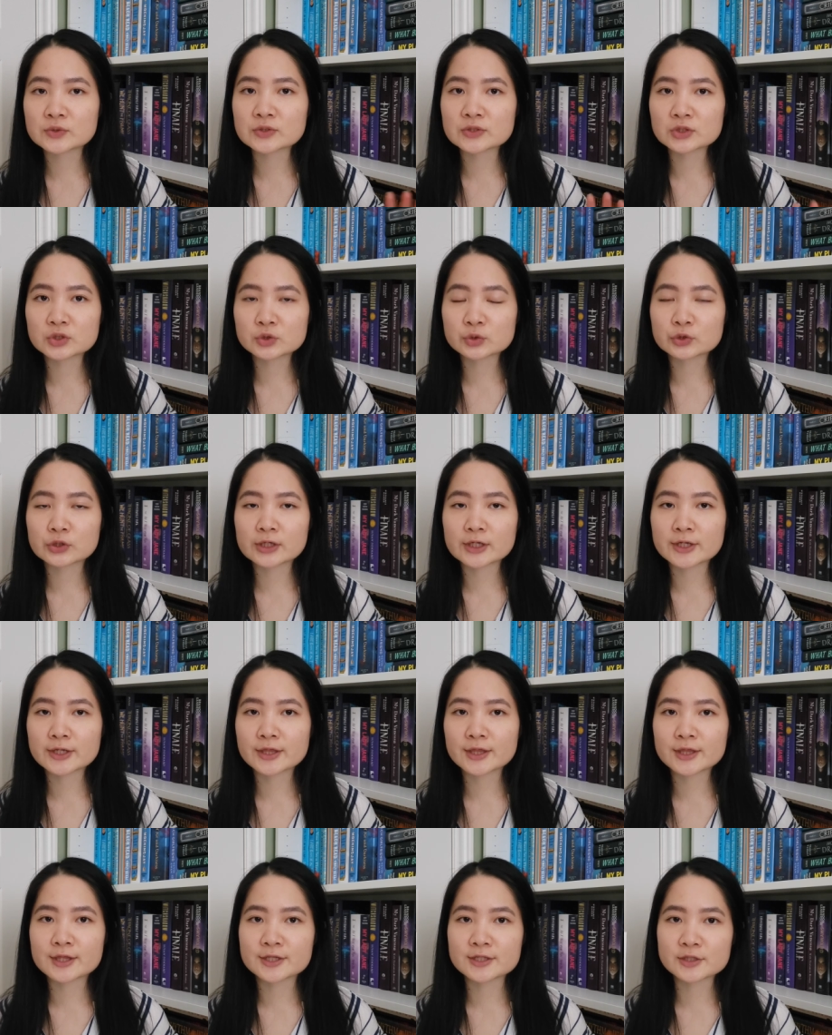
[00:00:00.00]
destroy
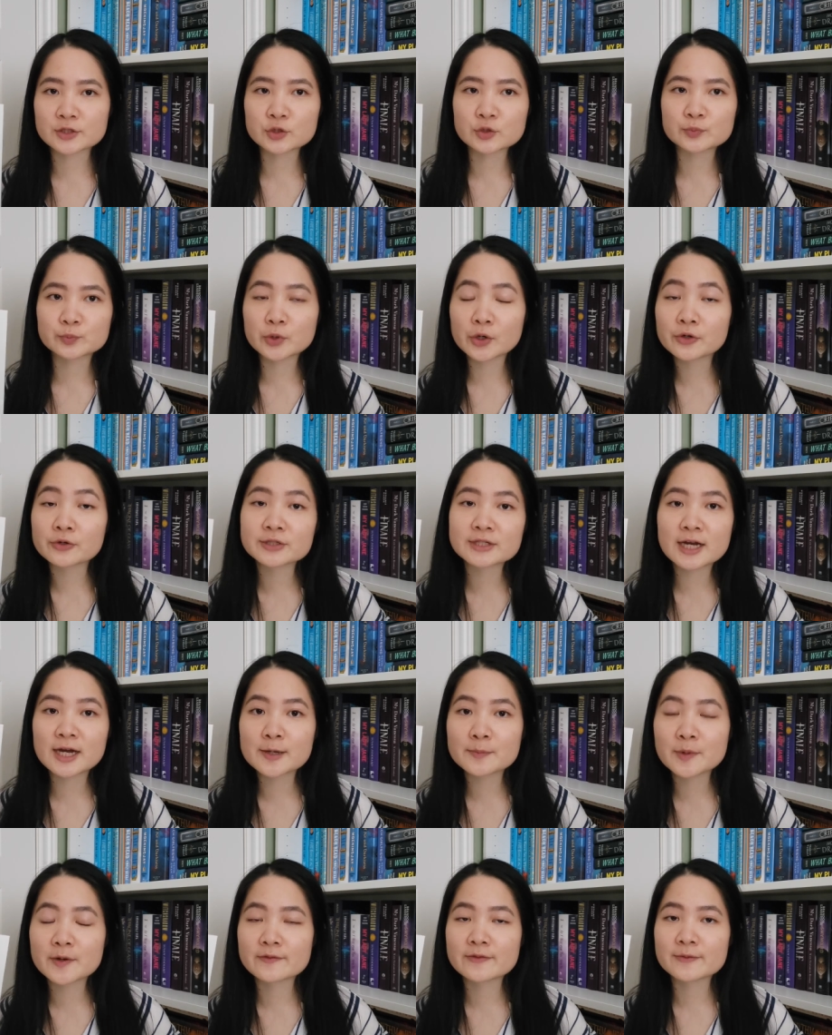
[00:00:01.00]
this new
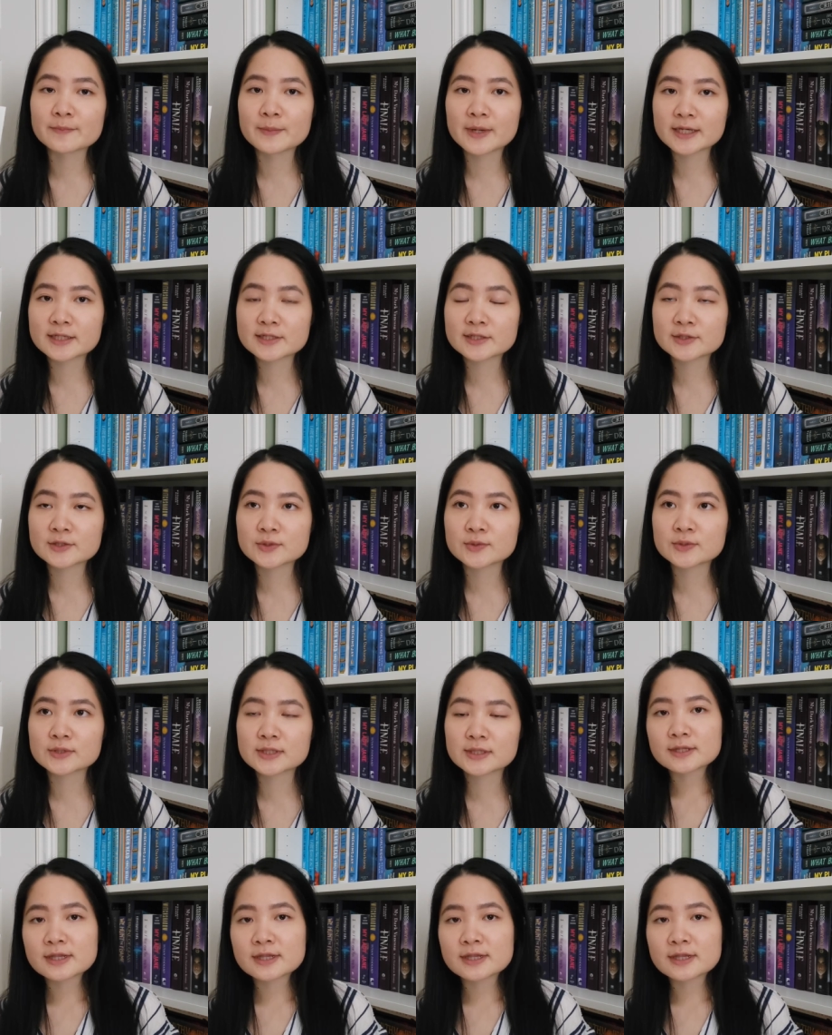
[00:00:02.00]
prototype of the mech suit.